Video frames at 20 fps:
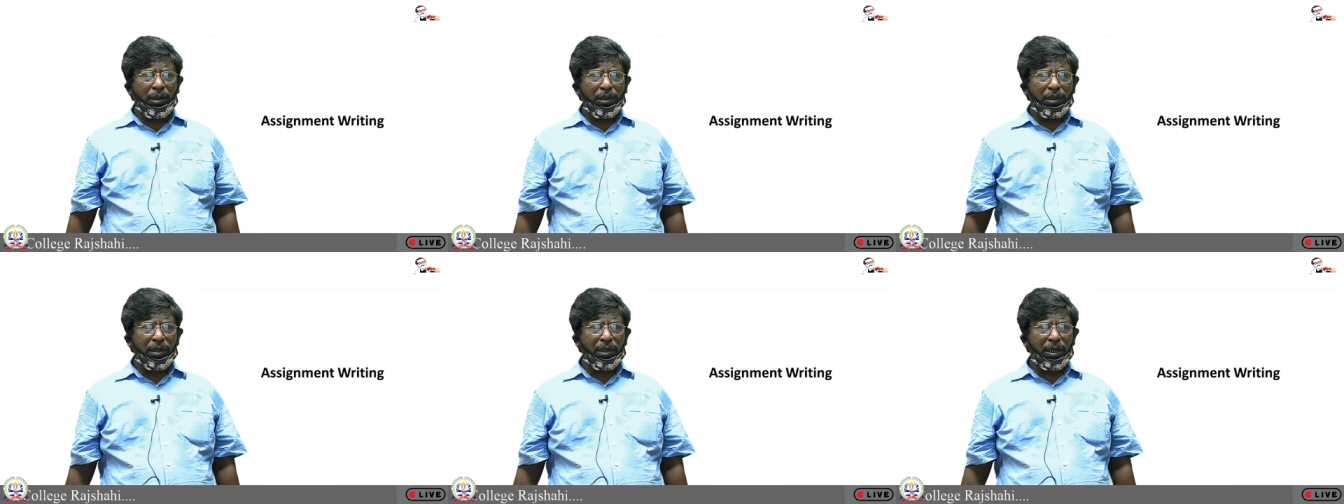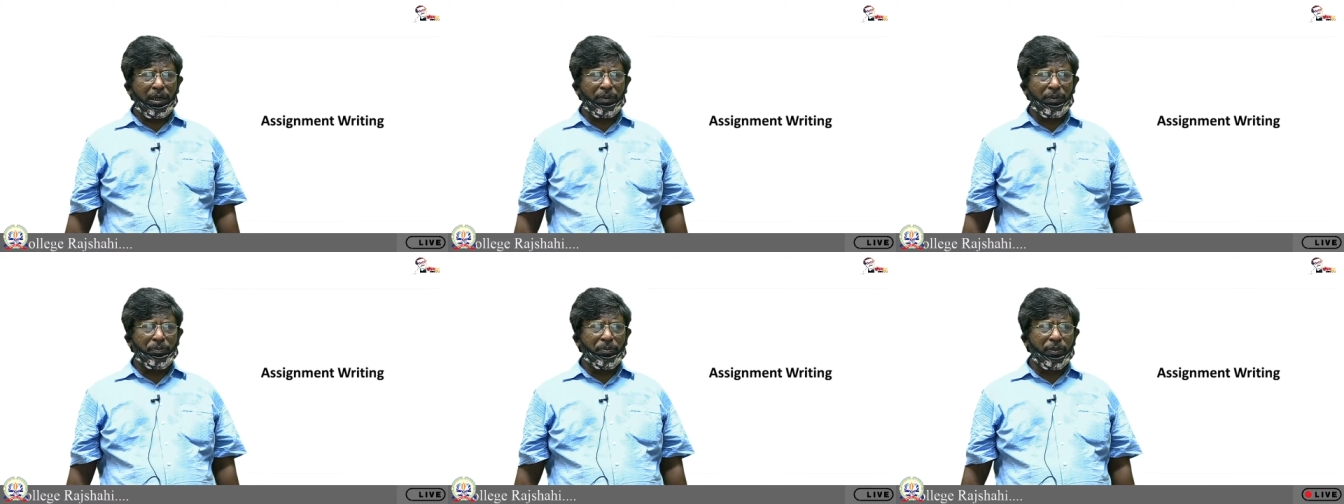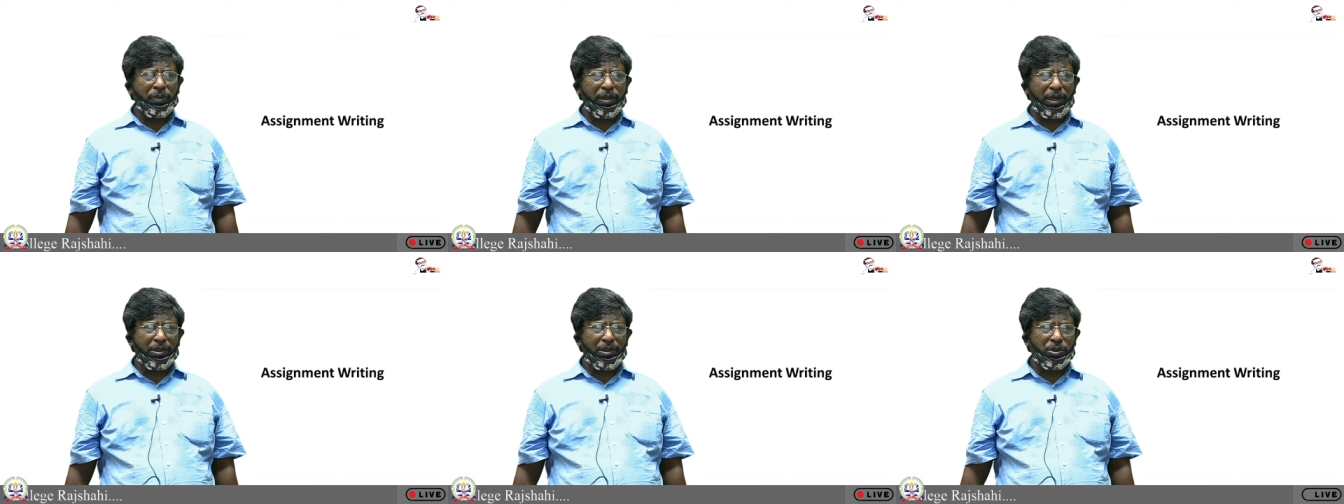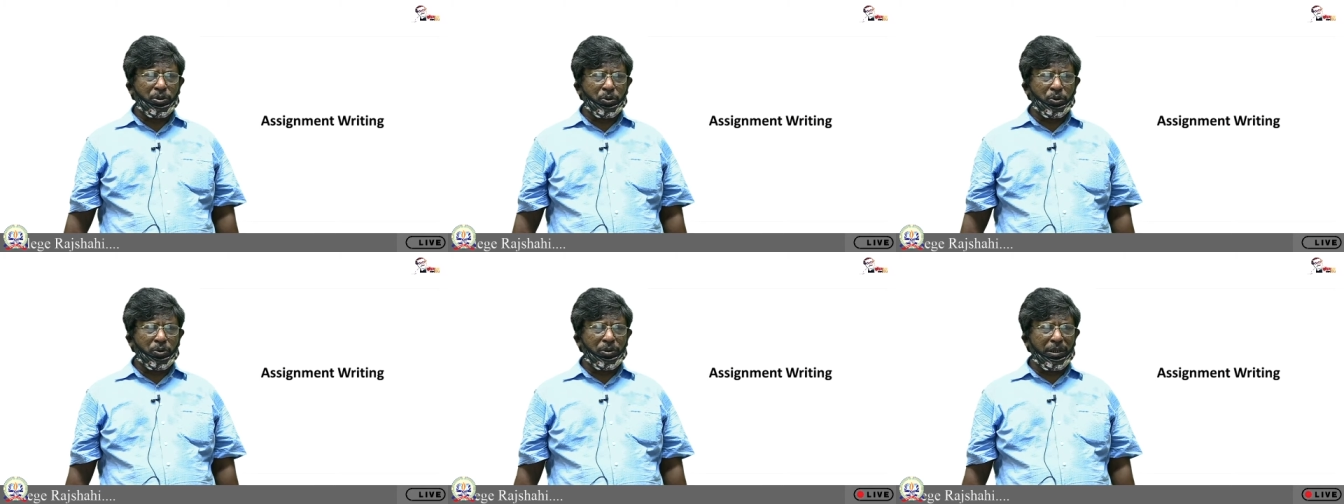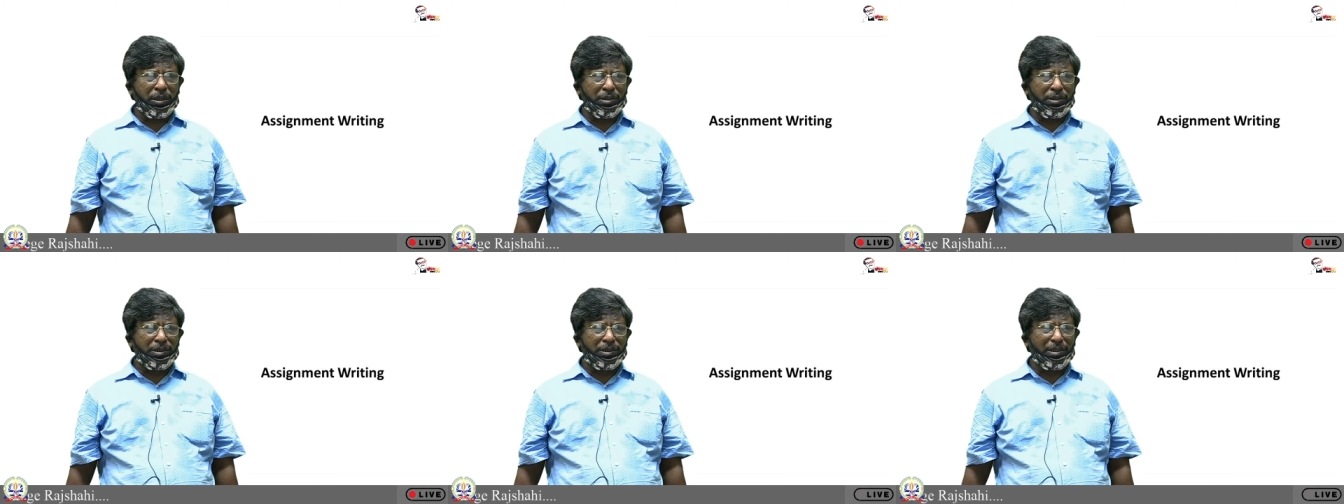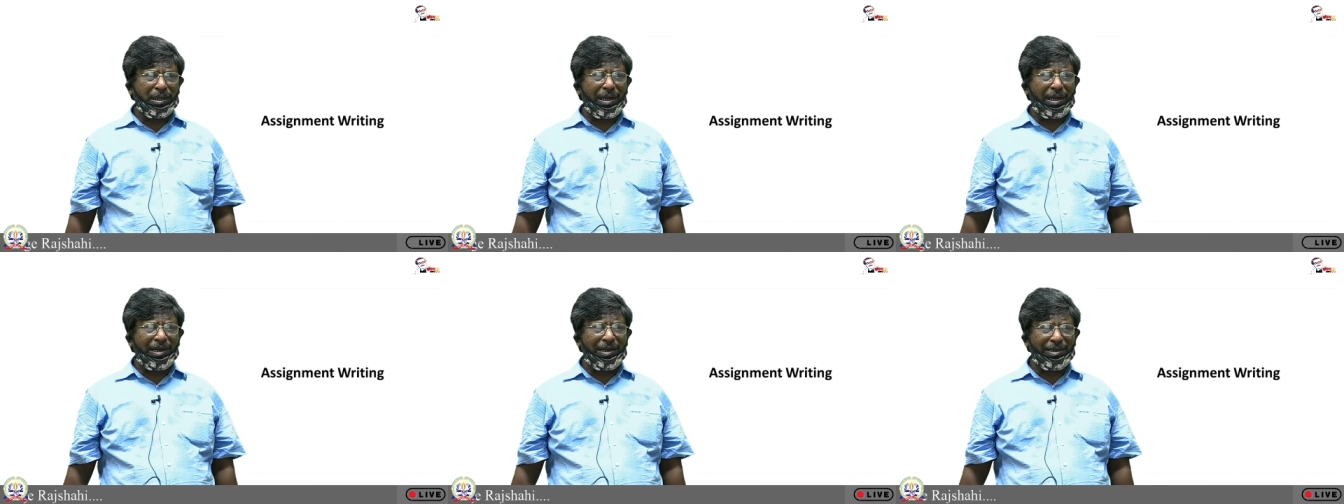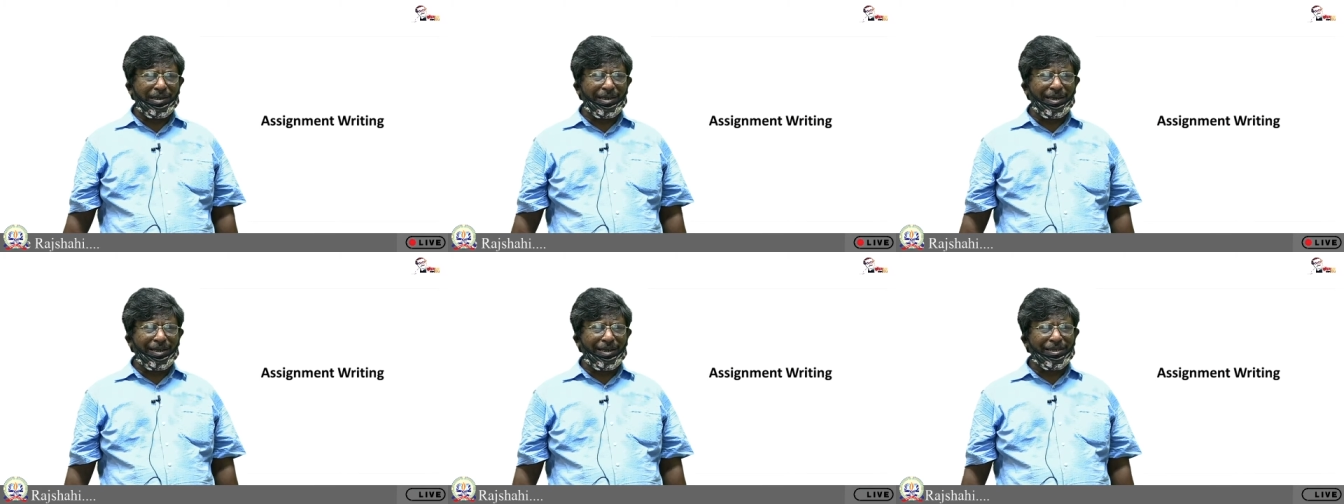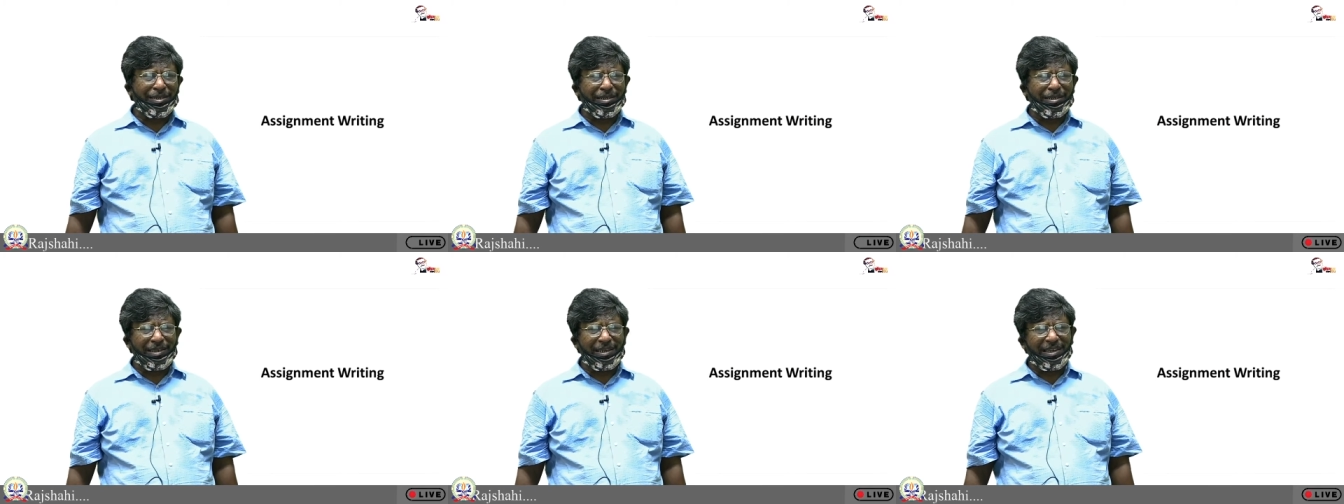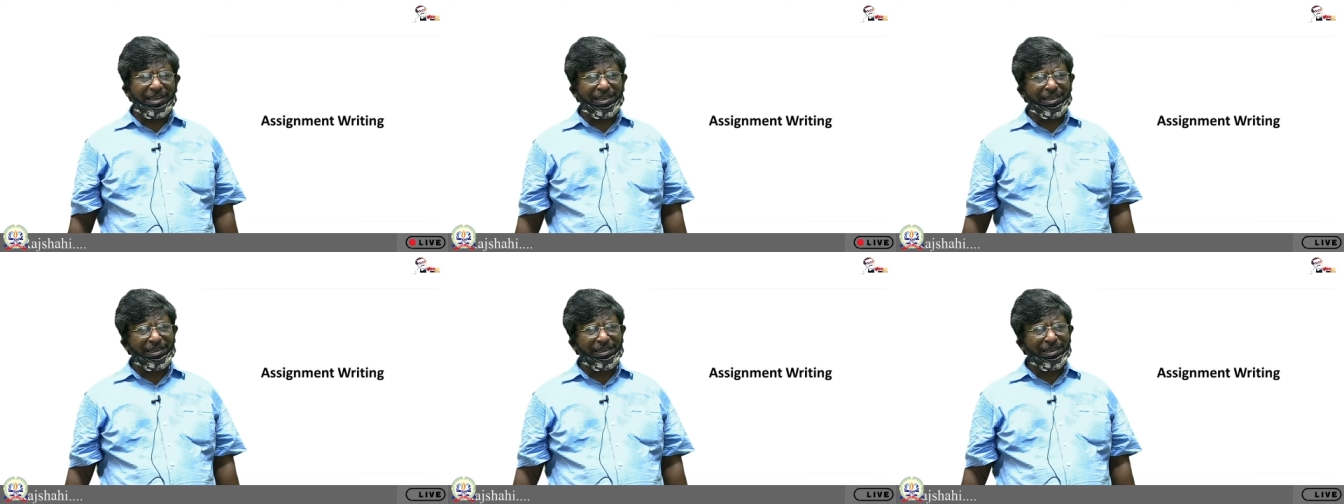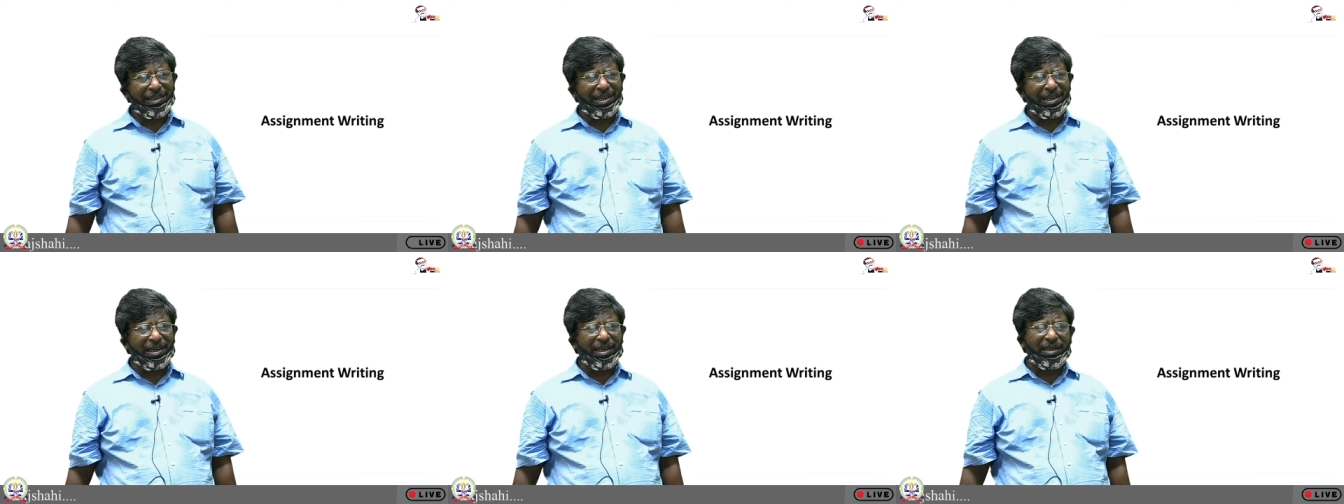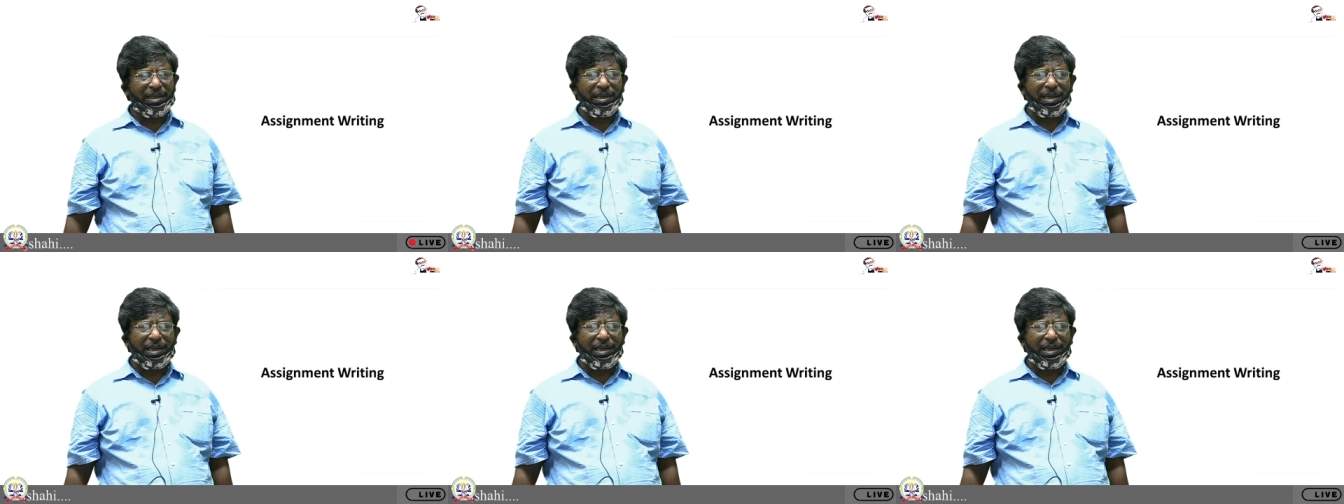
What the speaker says: keep the students engaged in their